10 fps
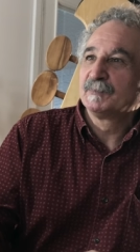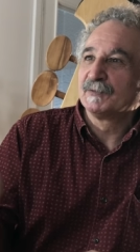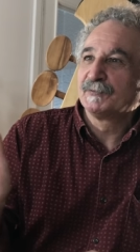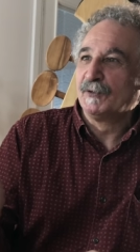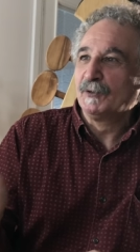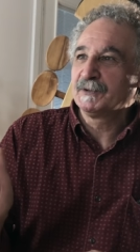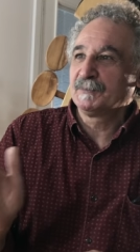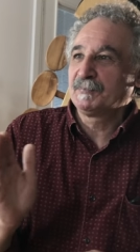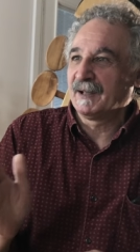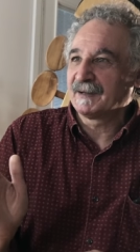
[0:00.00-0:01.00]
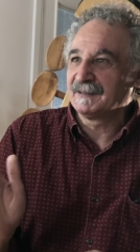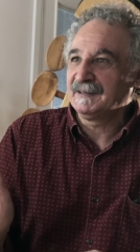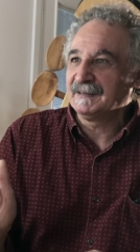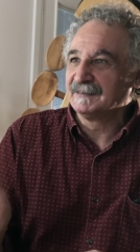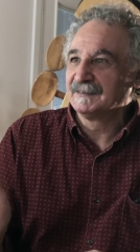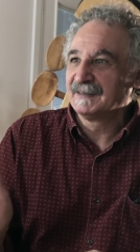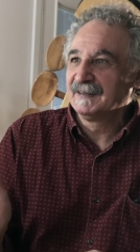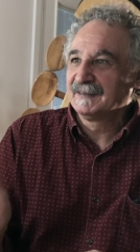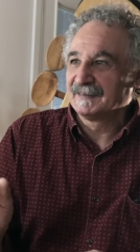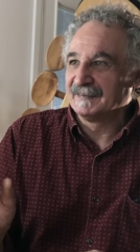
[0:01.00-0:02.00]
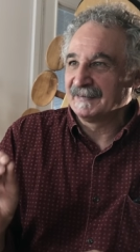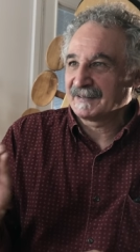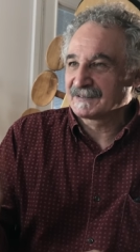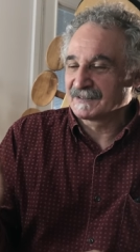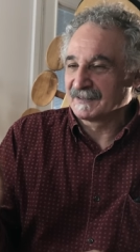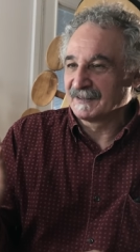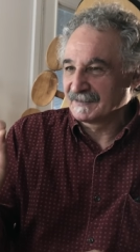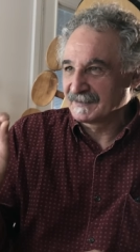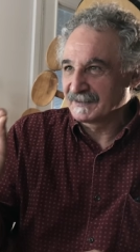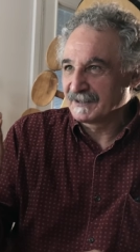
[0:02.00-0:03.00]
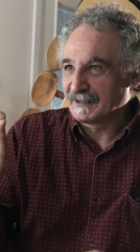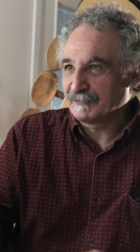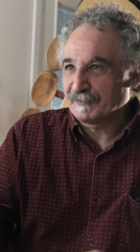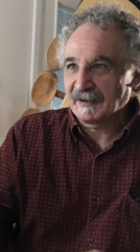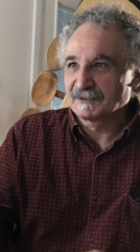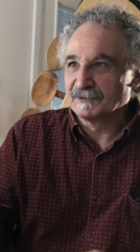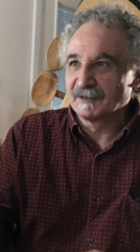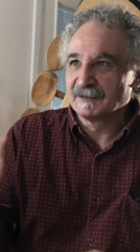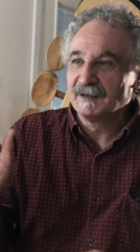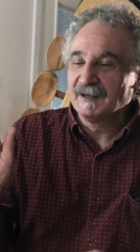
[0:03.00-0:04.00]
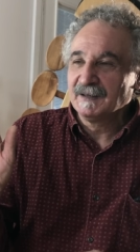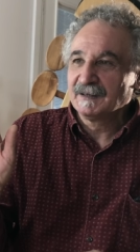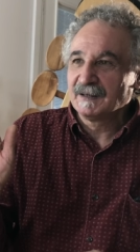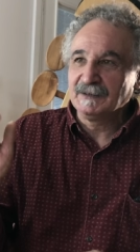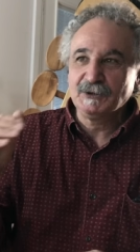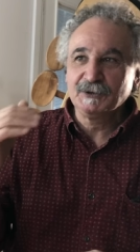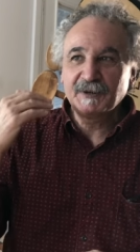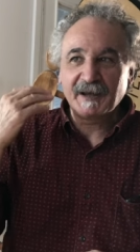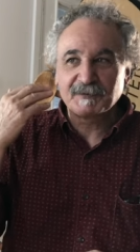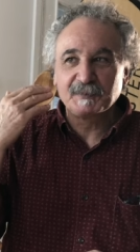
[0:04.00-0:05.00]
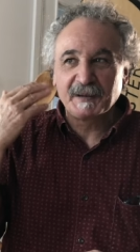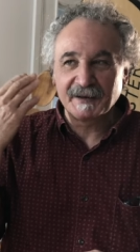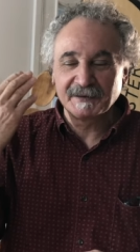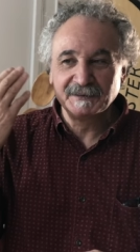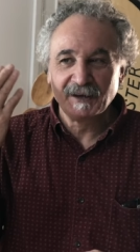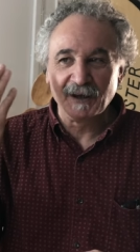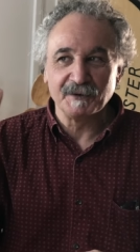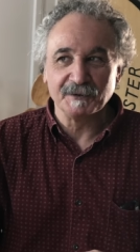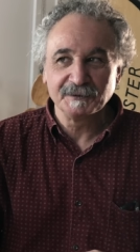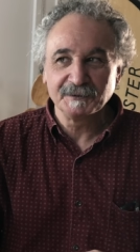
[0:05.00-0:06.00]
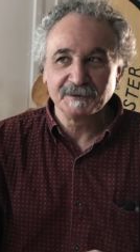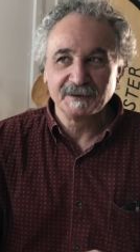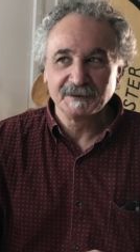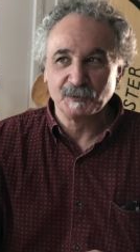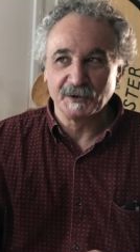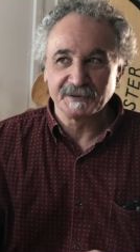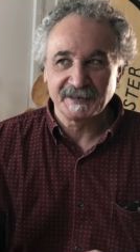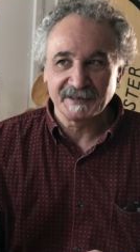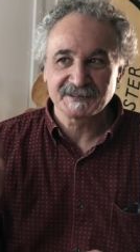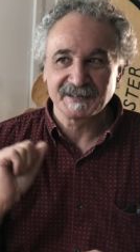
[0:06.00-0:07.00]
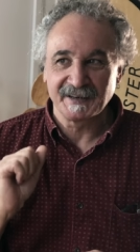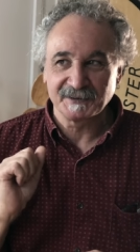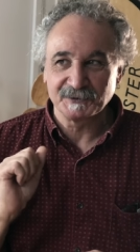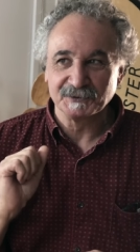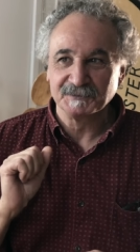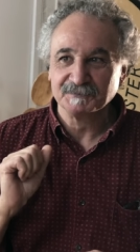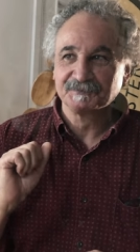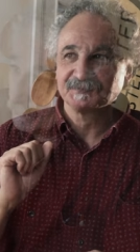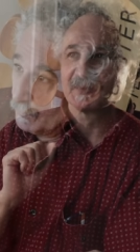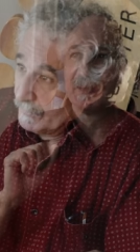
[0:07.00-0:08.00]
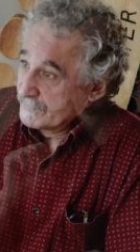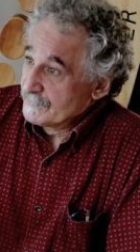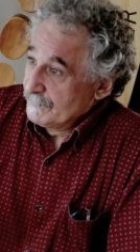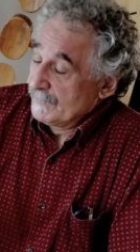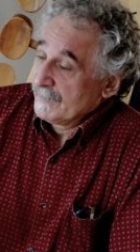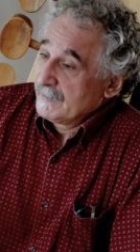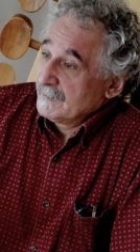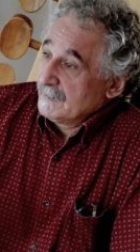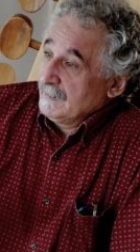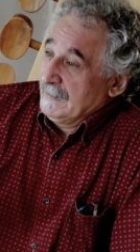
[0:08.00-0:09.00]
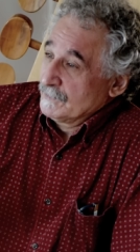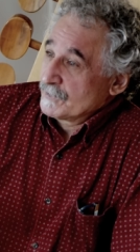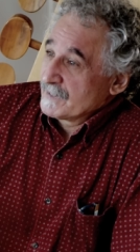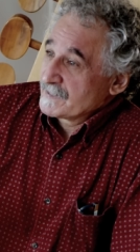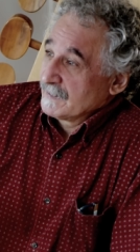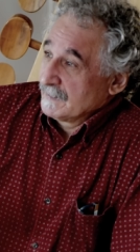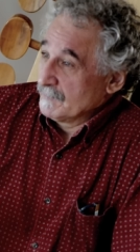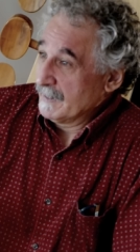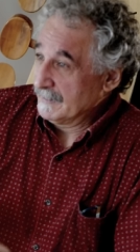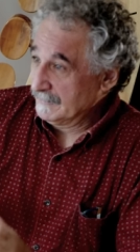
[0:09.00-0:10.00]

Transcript: before you plug it in, and that's the, the key factor. And And you have to be able to know what does sound good. Wood is a very interesting